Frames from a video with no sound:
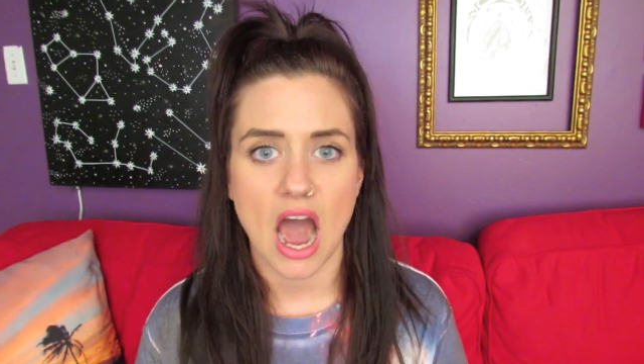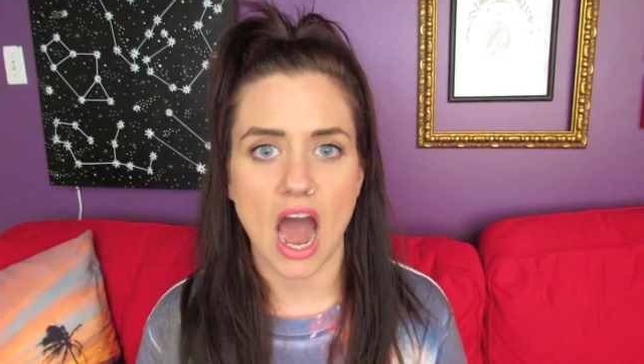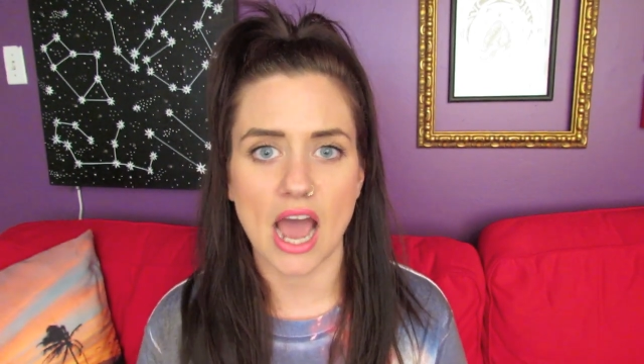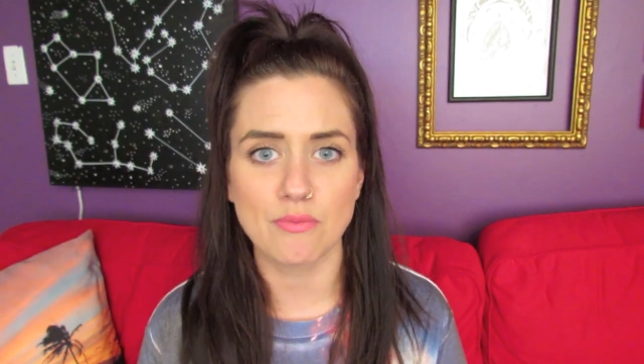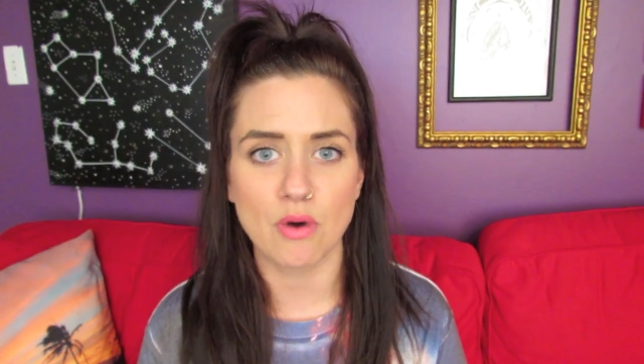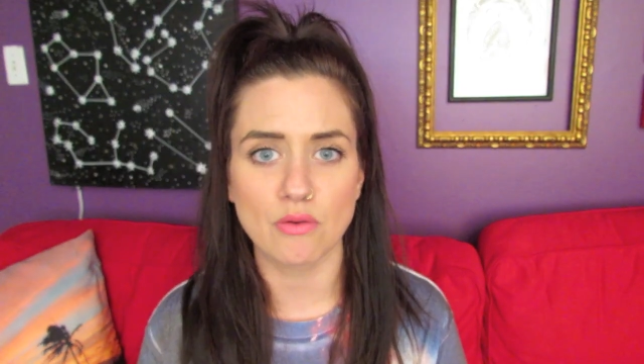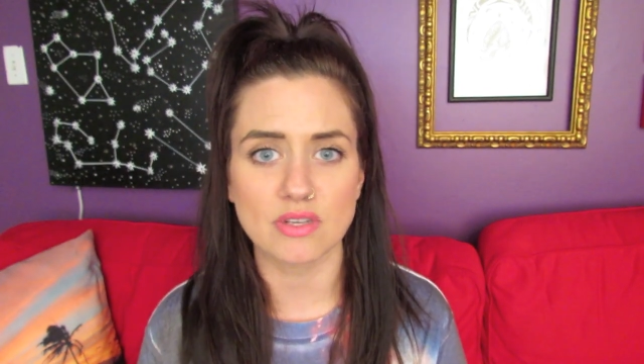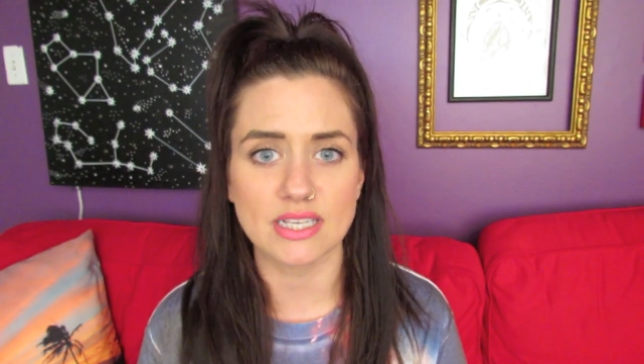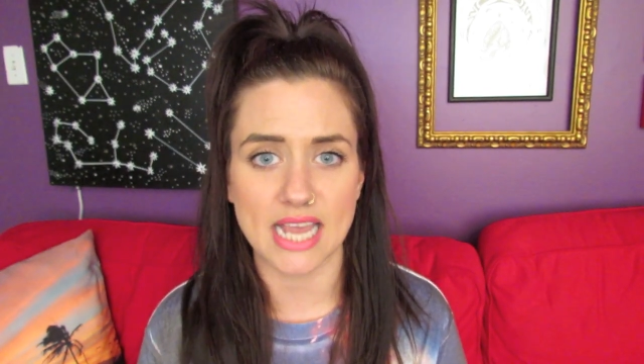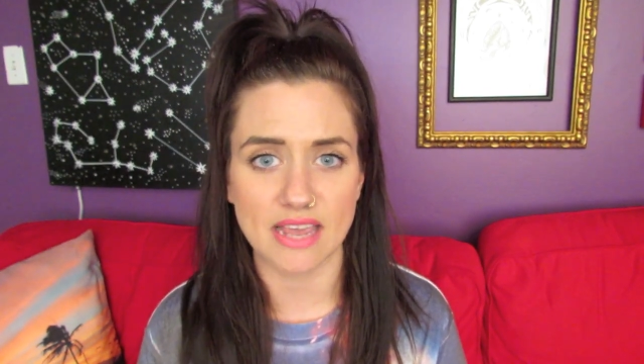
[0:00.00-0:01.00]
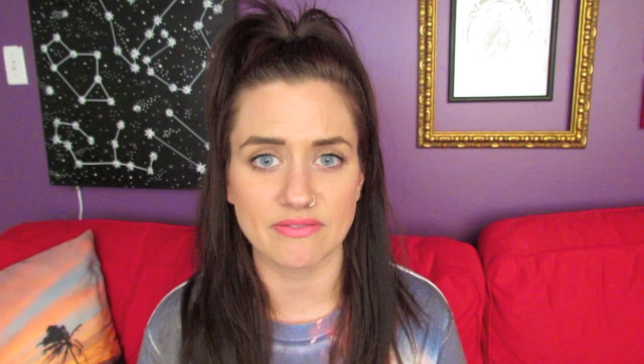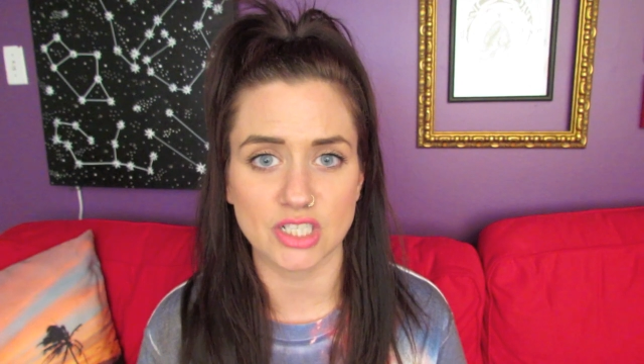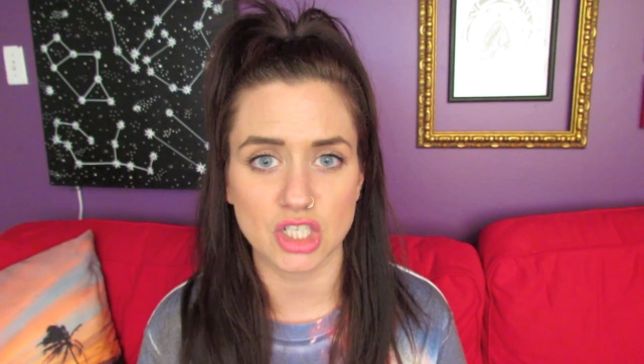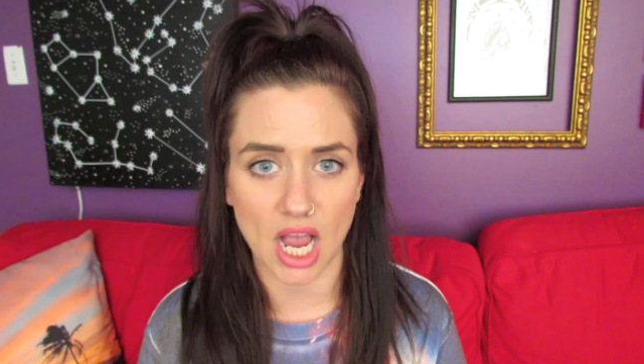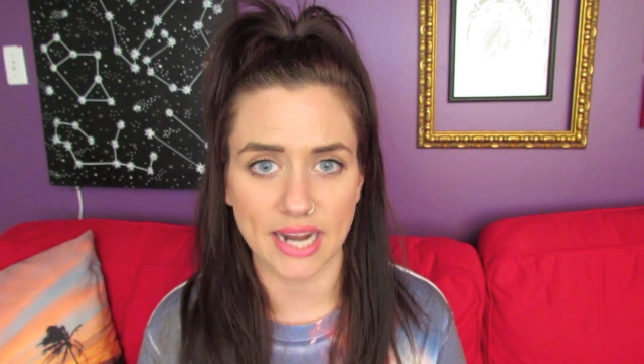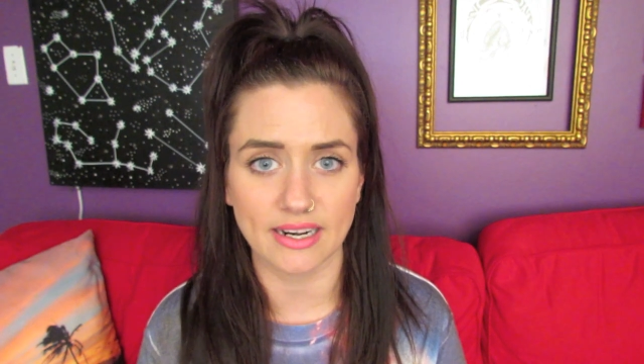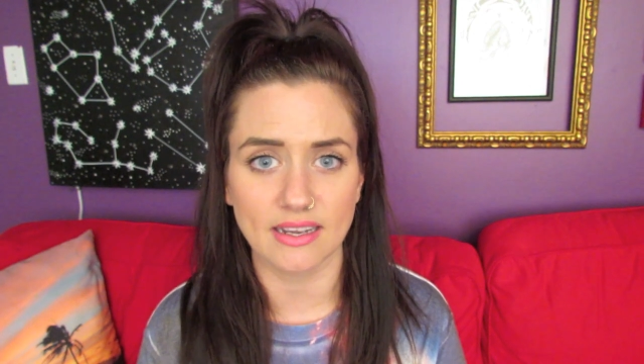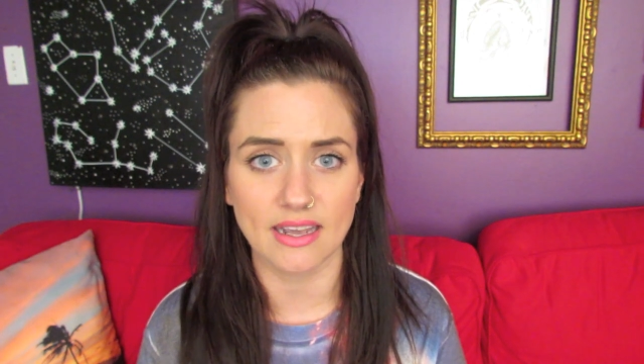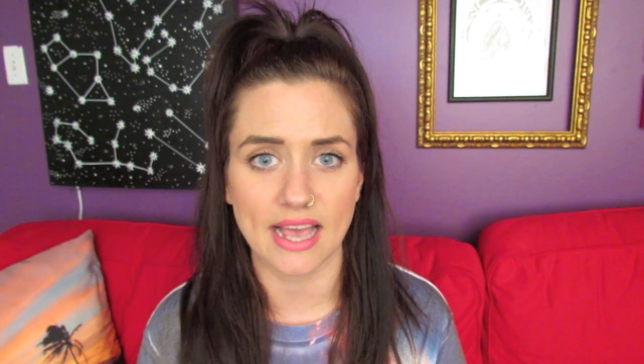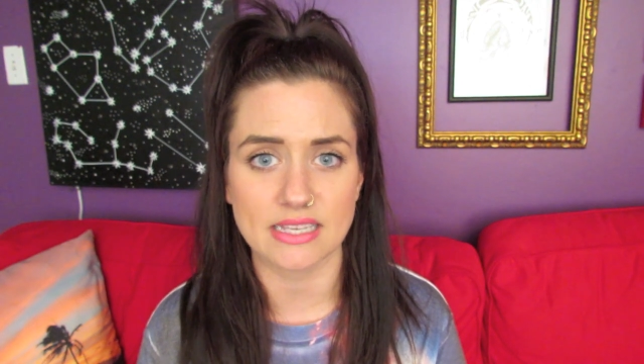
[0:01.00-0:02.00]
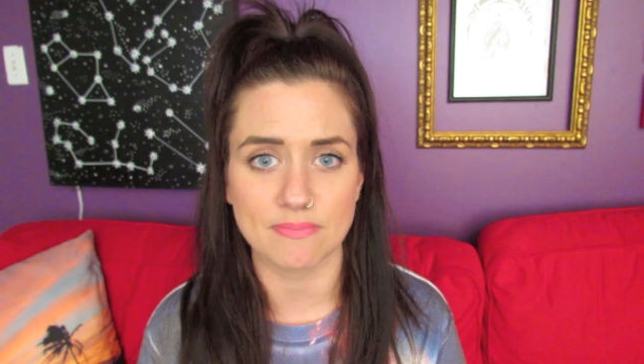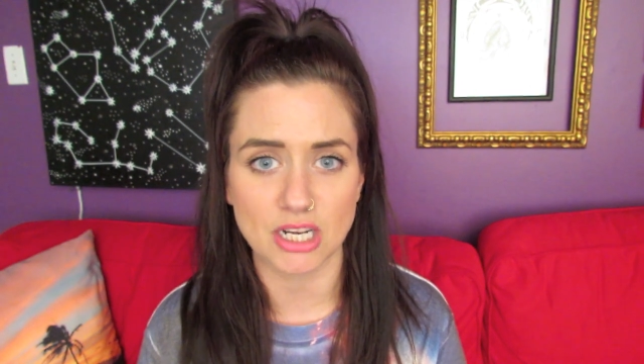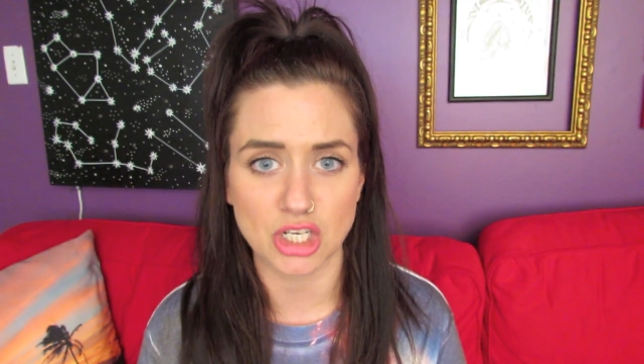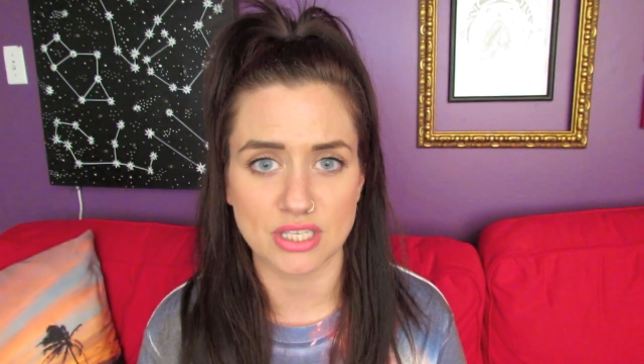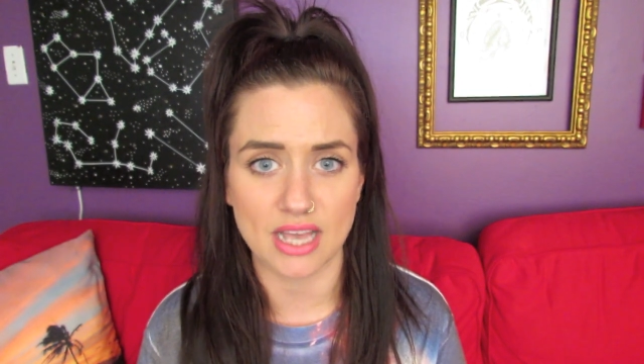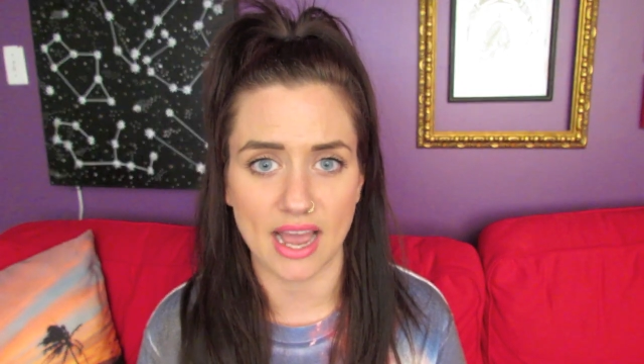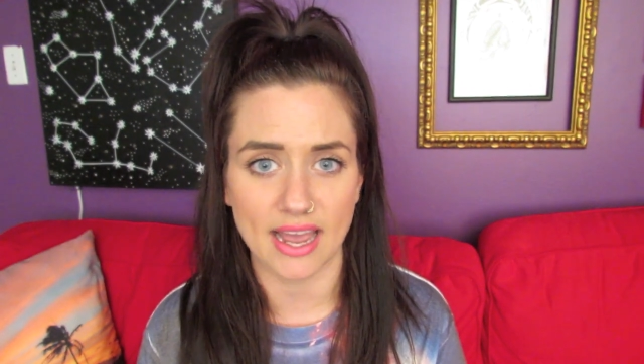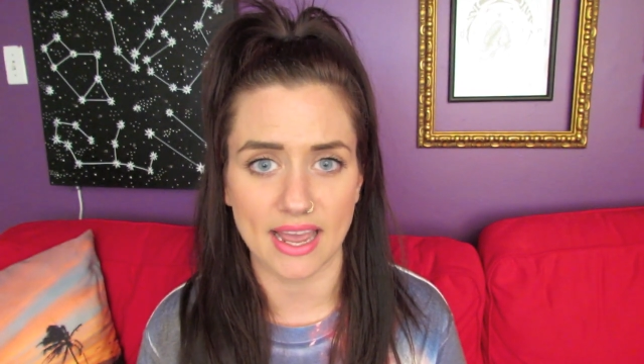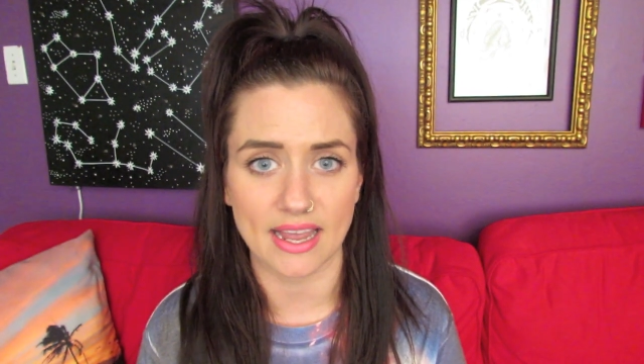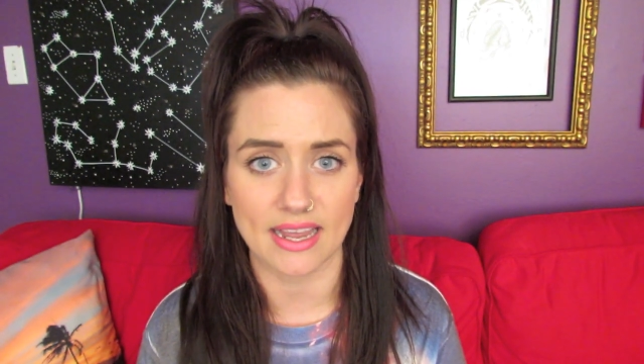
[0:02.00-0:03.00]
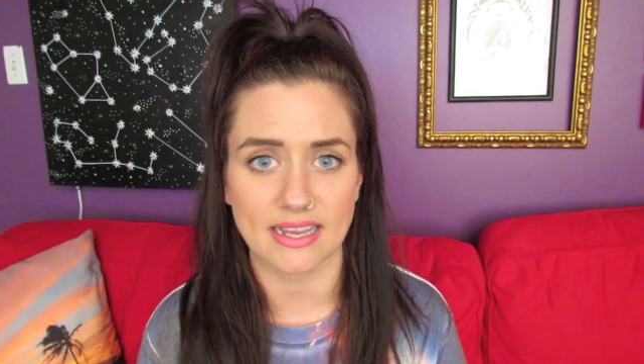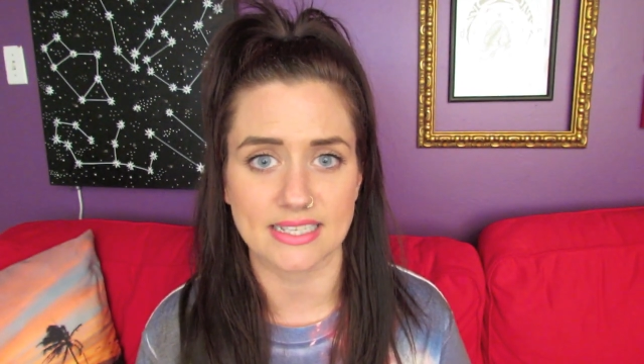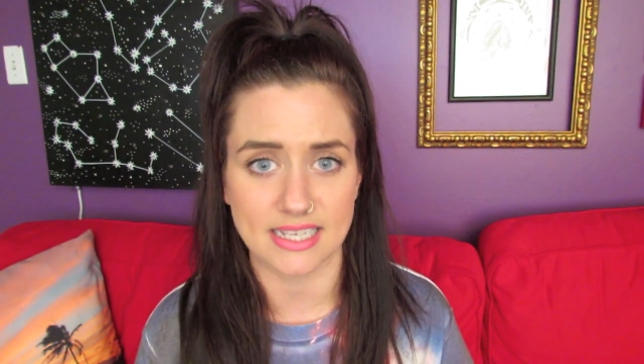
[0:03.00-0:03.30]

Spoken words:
I won't say vagina as much as I